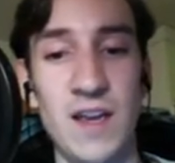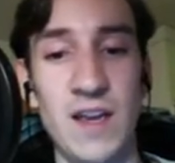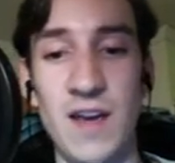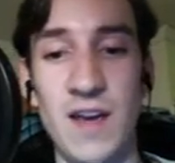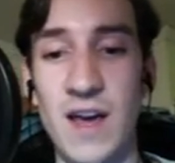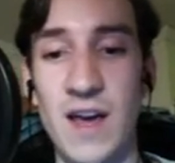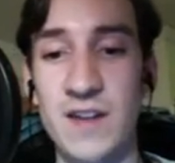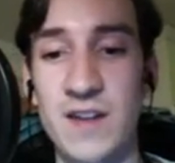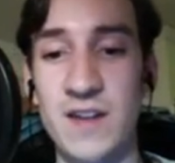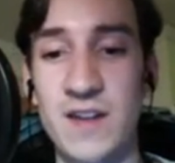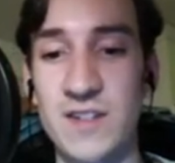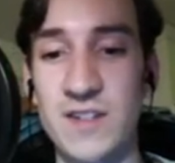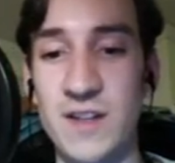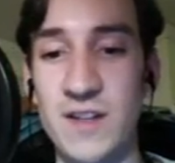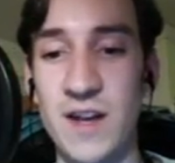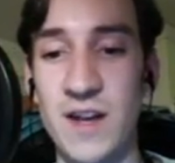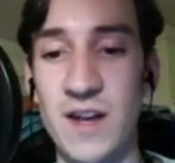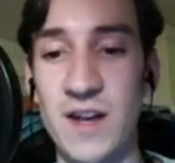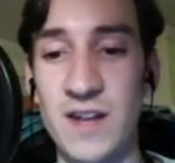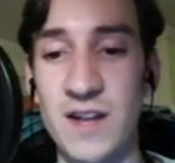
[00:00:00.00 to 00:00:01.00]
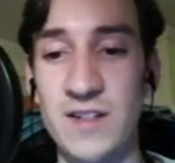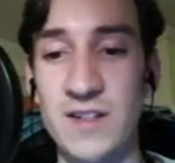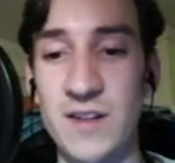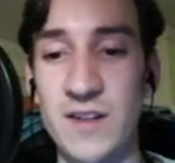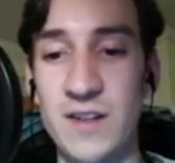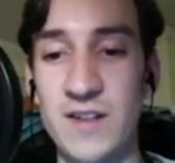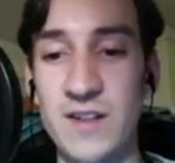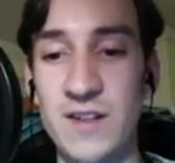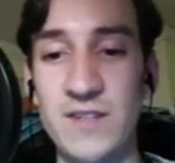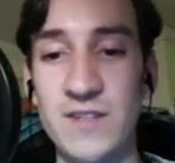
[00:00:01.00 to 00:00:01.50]
Excellent, excellent.
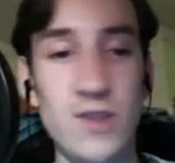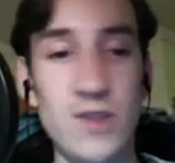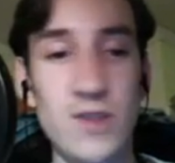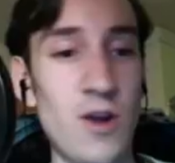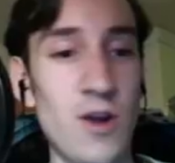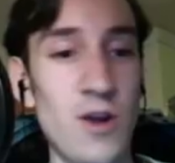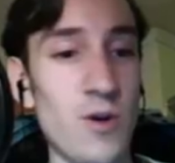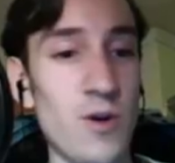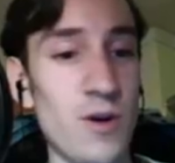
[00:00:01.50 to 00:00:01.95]
It's even lower.